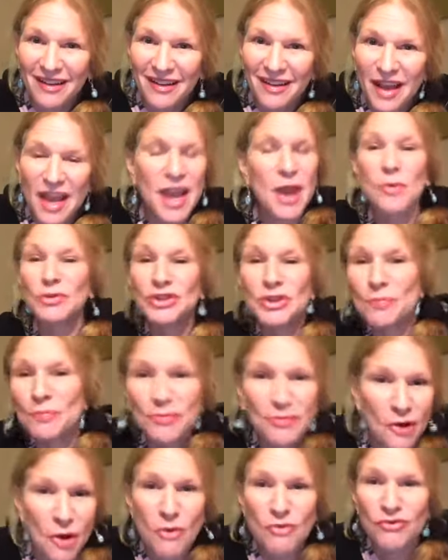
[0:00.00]
He was a
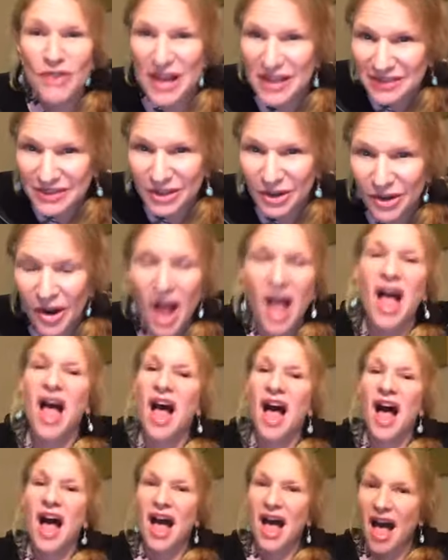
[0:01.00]
pro
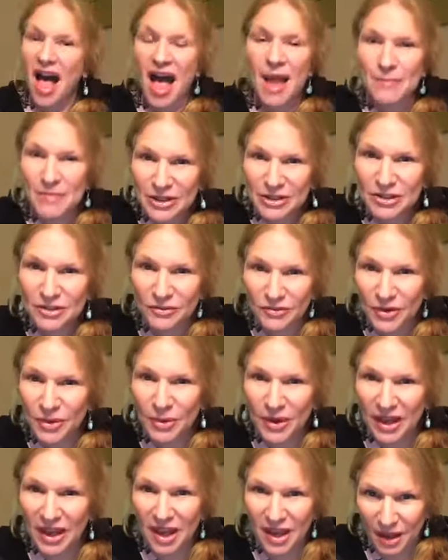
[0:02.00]
wrestler. I'm
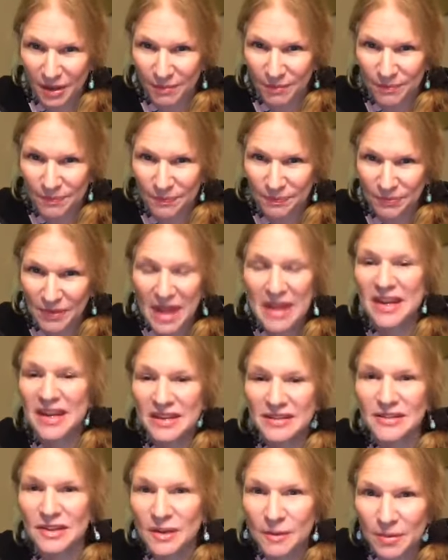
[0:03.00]
interviewing him and
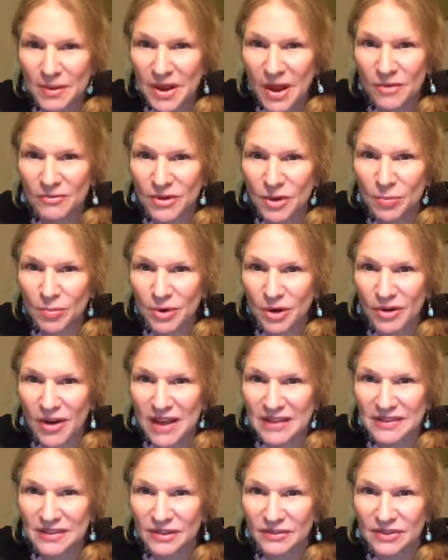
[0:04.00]
he's going to be on Real
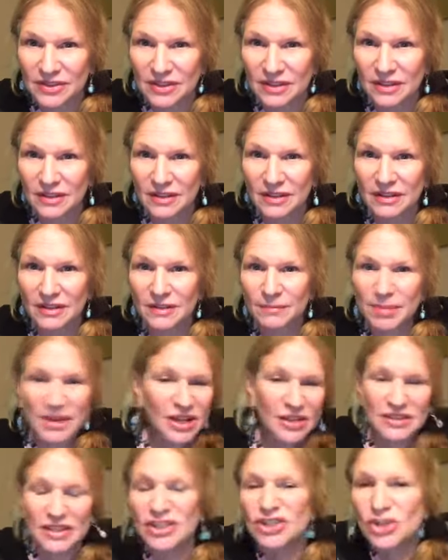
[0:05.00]
Progressives
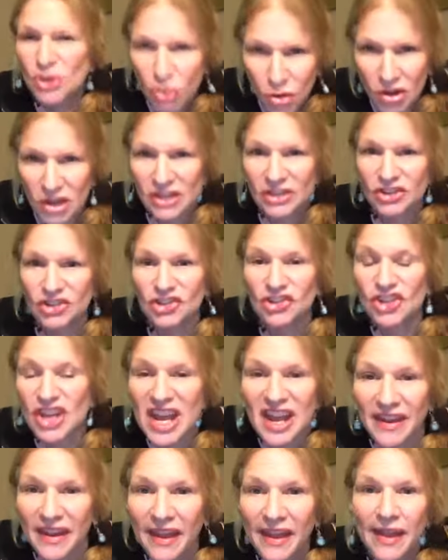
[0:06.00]
because he's cool as
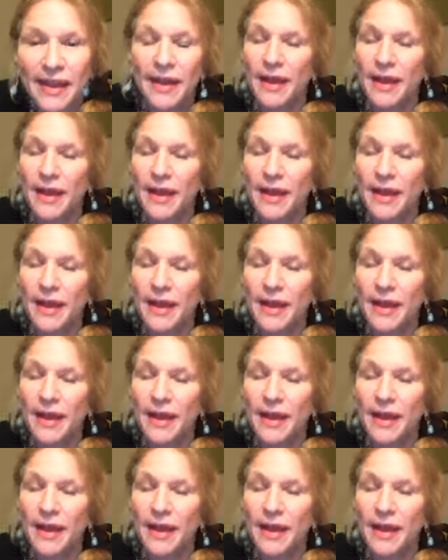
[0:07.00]
shit.